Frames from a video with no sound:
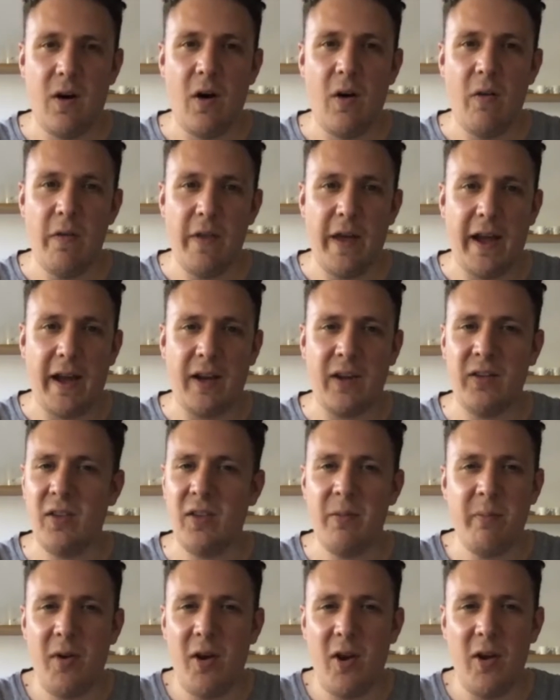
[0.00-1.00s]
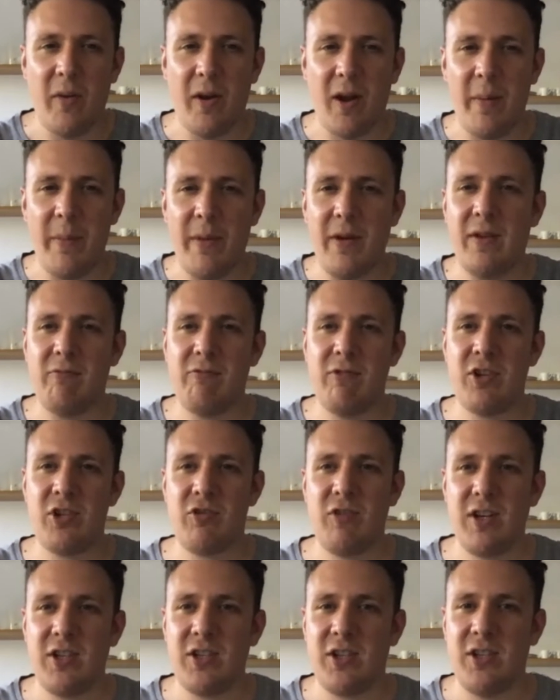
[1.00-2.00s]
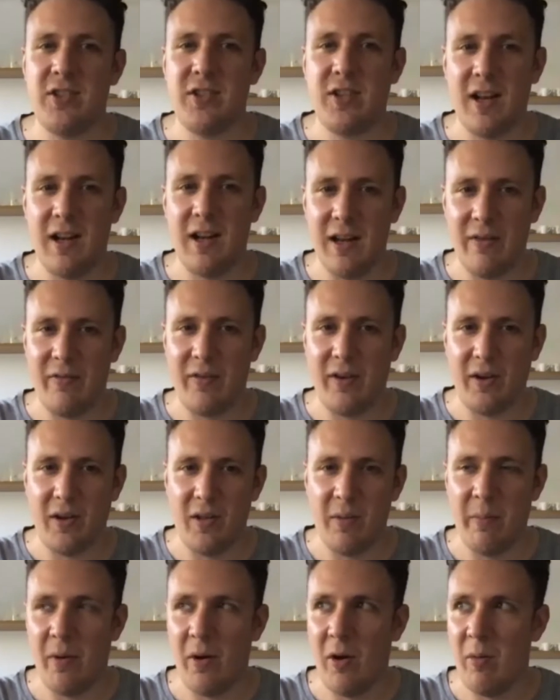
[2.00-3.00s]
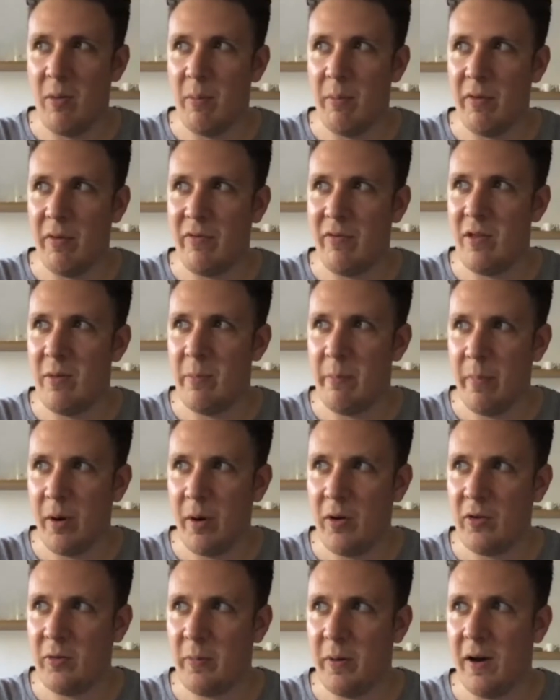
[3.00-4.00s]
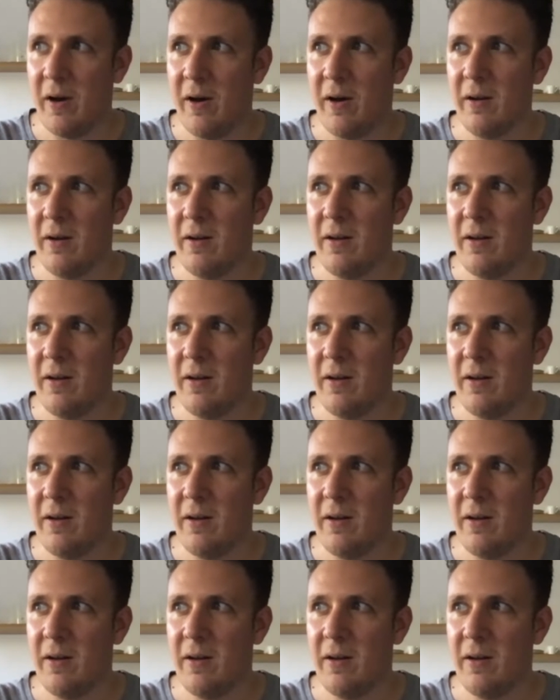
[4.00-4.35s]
that? Because at the moment, I mean, the restrictions are lifting at the moment, but for the most part,